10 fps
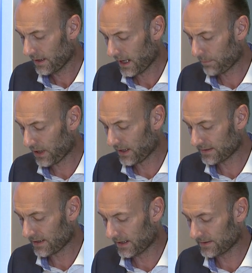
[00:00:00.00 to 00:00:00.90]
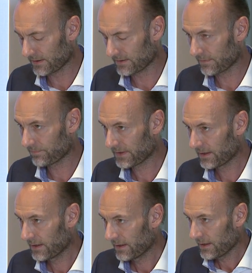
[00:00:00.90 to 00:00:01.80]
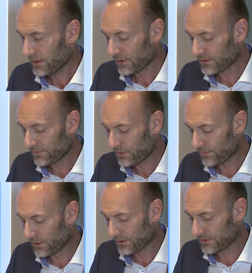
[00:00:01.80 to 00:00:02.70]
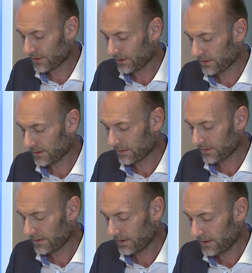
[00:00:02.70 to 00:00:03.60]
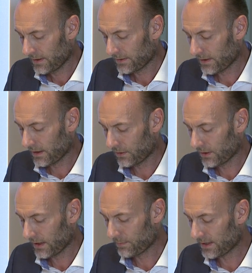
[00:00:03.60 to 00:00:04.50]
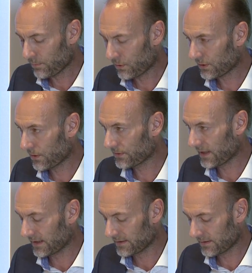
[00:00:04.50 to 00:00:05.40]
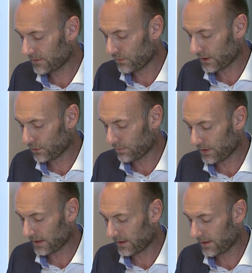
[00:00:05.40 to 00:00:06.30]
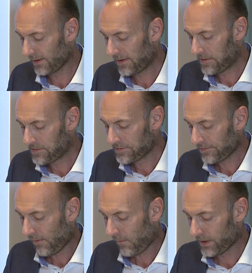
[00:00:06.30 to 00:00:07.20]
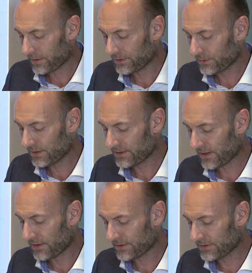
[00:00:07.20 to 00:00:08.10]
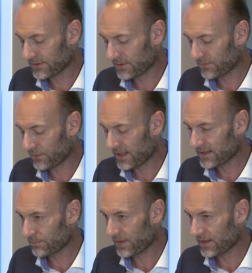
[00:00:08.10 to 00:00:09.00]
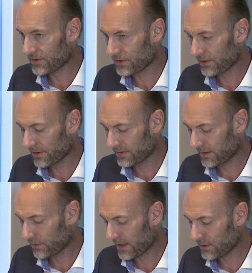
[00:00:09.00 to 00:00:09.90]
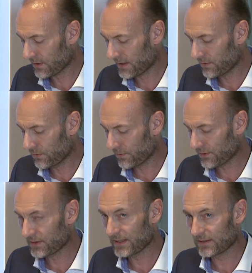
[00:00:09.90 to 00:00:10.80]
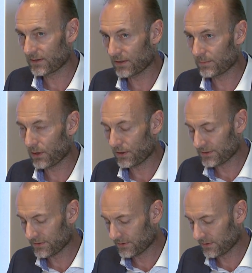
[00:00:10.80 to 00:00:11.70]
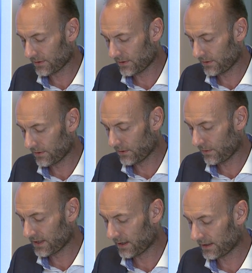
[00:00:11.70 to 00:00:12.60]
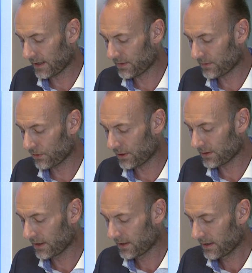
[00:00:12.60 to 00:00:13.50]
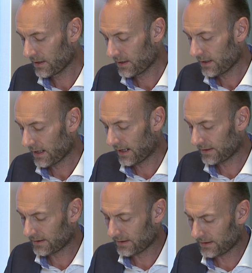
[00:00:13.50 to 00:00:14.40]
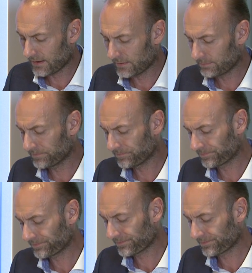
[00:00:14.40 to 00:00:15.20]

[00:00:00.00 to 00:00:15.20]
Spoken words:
Applied Sciences. Just a few words now, a bit more context to our topic. We are going to discuss the free speech situation in universities and other parts of the academic world. And